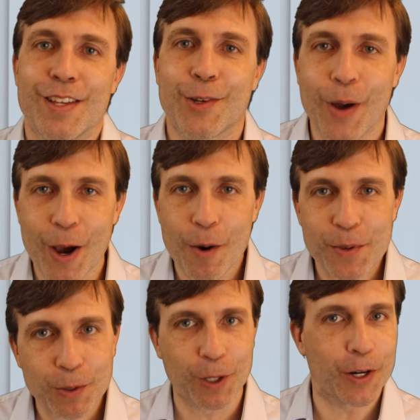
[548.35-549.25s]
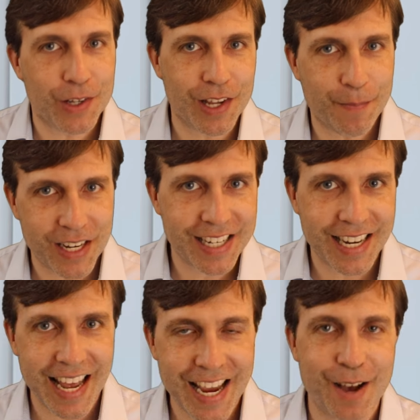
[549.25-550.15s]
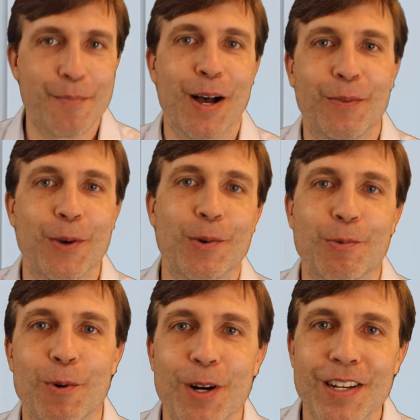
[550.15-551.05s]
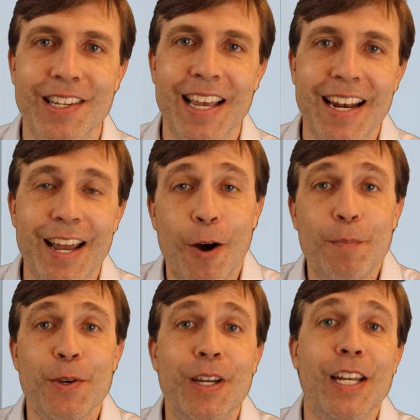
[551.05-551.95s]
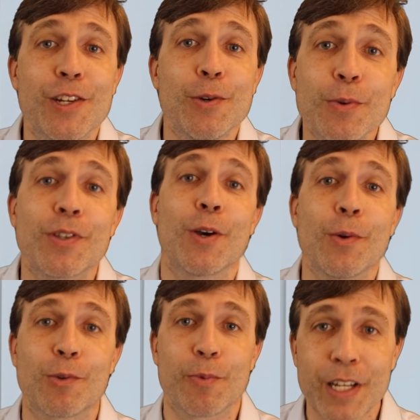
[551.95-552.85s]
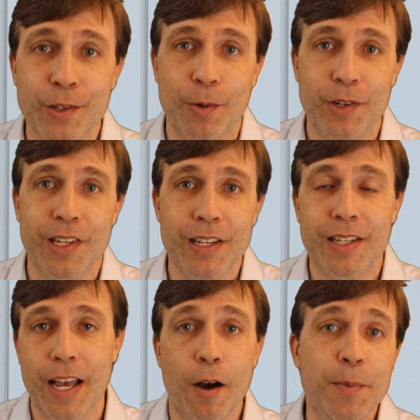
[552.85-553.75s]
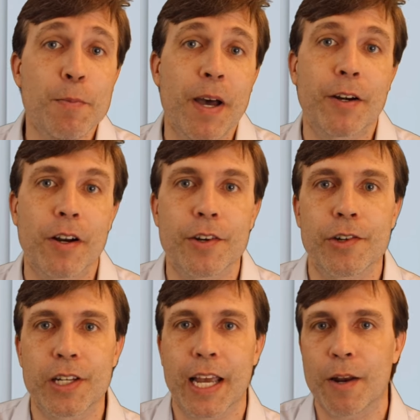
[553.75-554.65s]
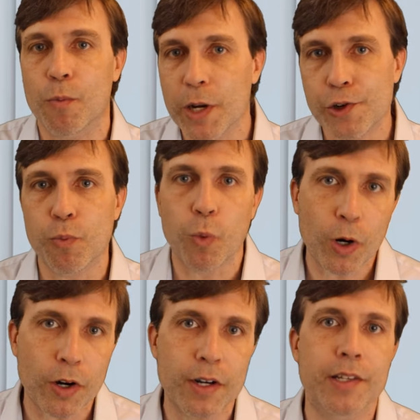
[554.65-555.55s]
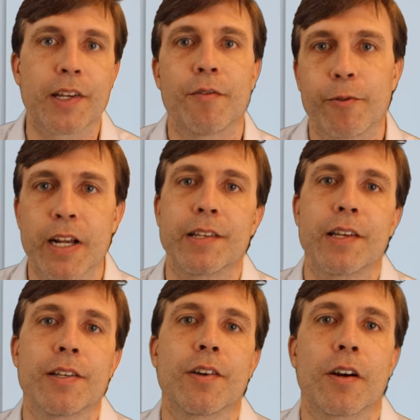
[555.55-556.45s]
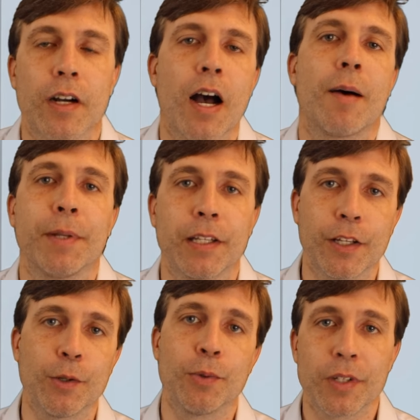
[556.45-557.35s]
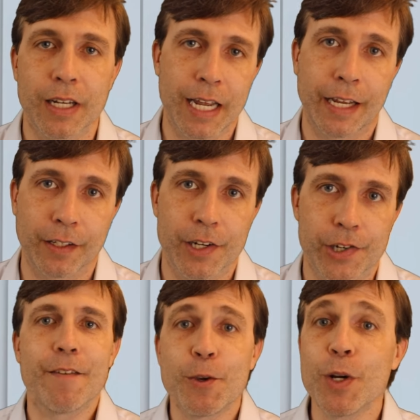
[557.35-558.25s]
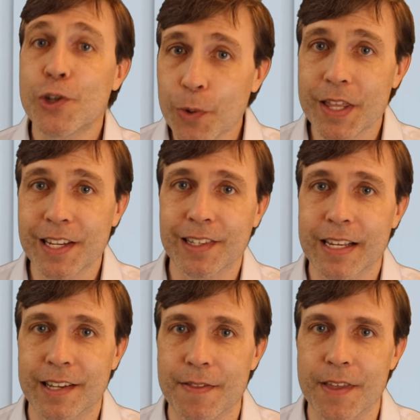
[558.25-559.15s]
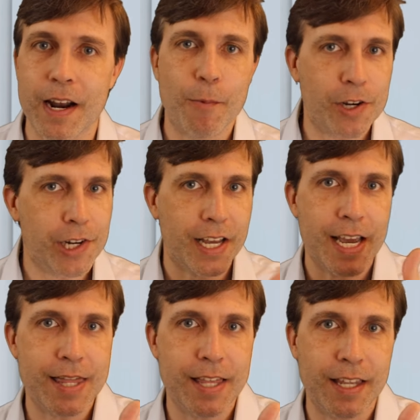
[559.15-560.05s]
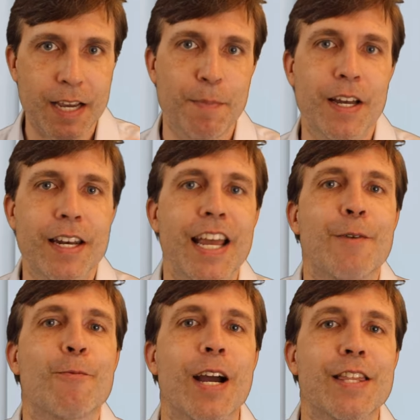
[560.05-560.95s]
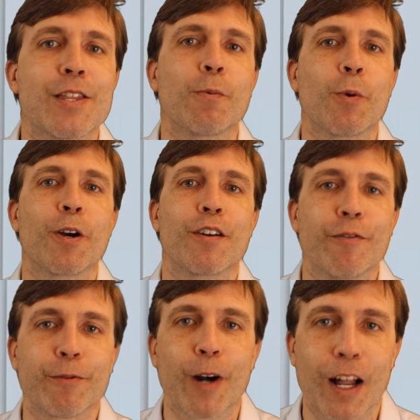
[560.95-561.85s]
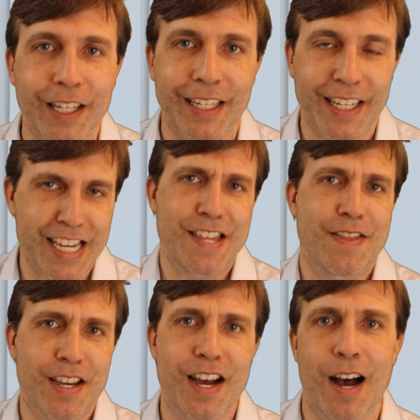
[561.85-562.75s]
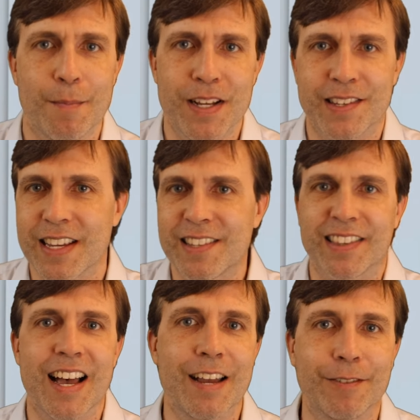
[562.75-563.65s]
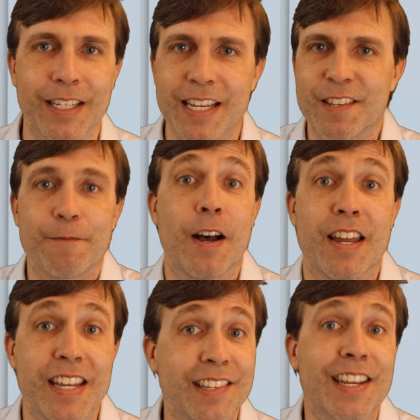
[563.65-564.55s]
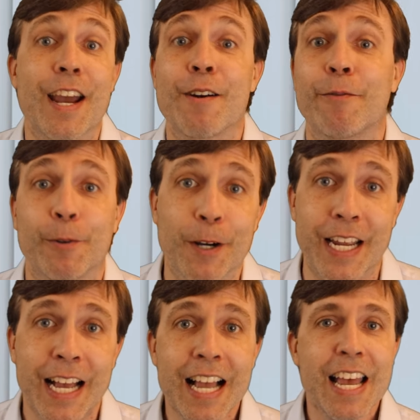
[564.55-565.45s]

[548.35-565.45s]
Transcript: So I hope you learned something today about those words, and I hope you can use those resources to help you better understand which words and phrases are commonly used in English. If you enjoyed this lesson, then I want you to hit the like button and write the word frolic in the comments. It's lively, it's fun, it's carefree.